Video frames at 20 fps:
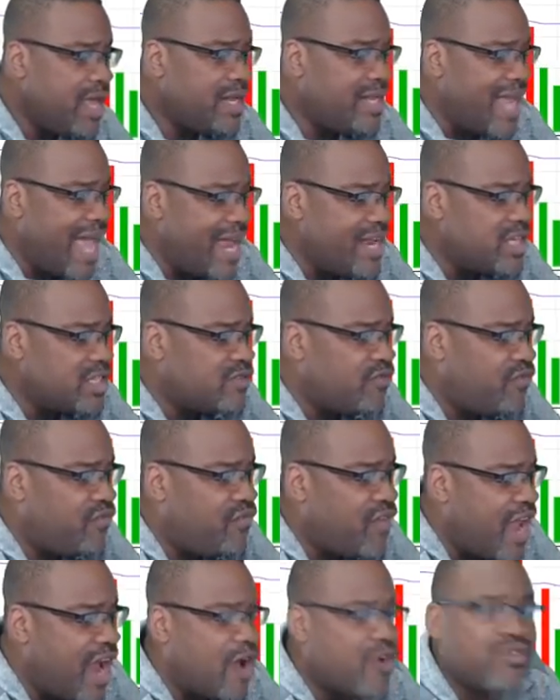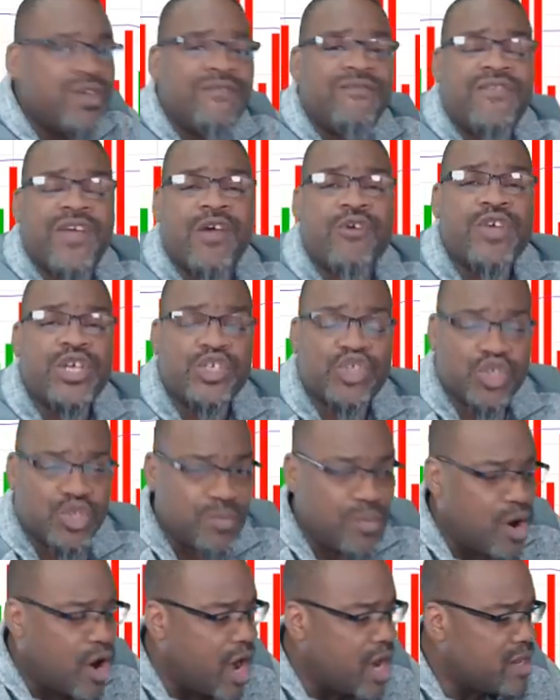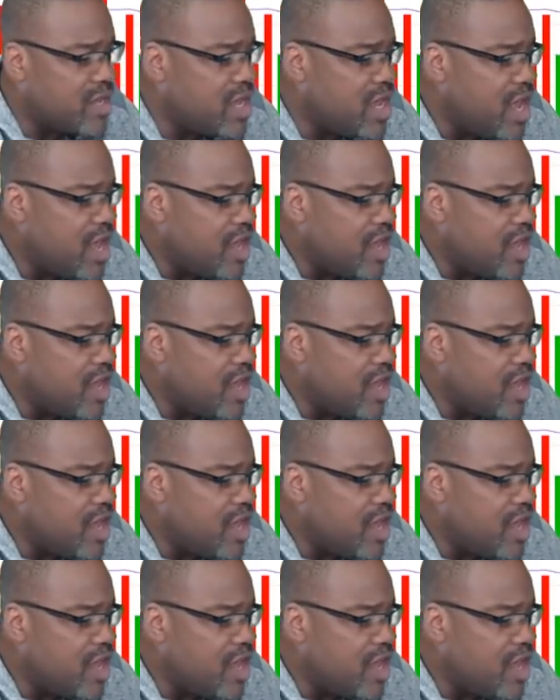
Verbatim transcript: That is very, very smart.